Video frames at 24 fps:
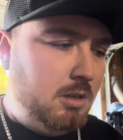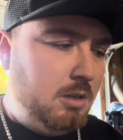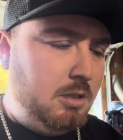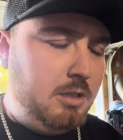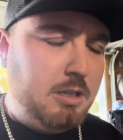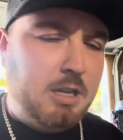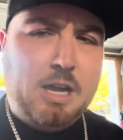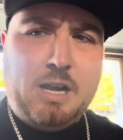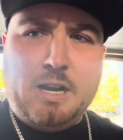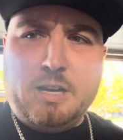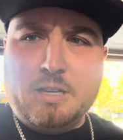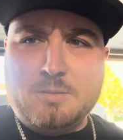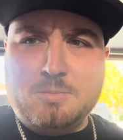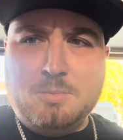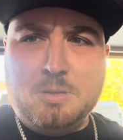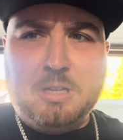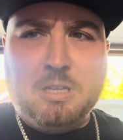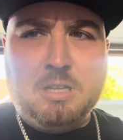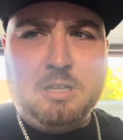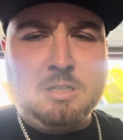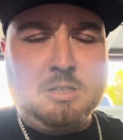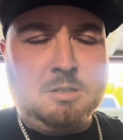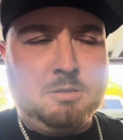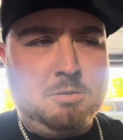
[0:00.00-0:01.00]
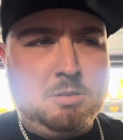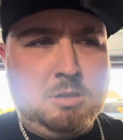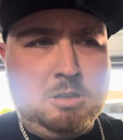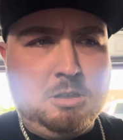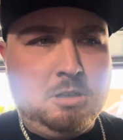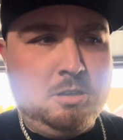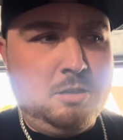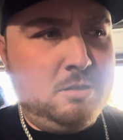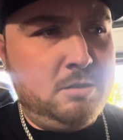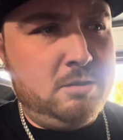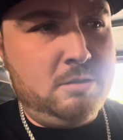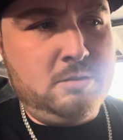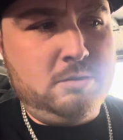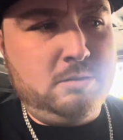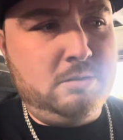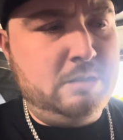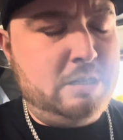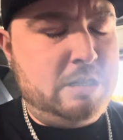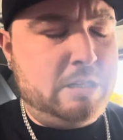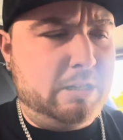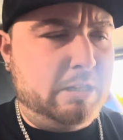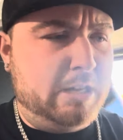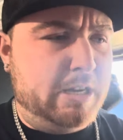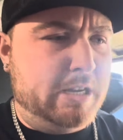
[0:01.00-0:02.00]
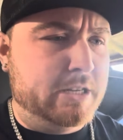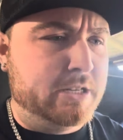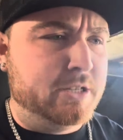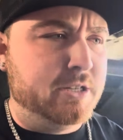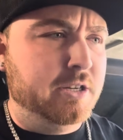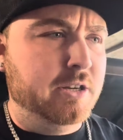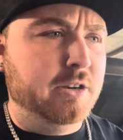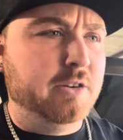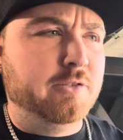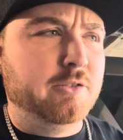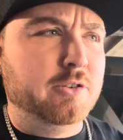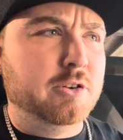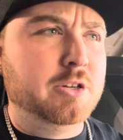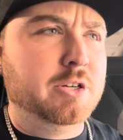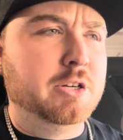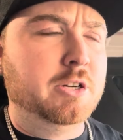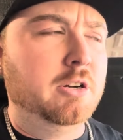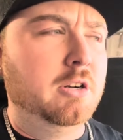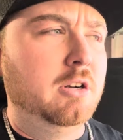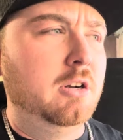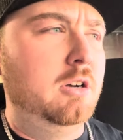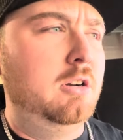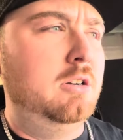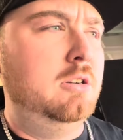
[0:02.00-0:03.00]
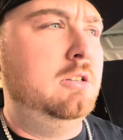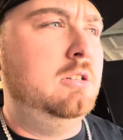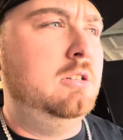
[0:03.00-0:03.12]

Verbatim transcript: not as many as we did last year for sure.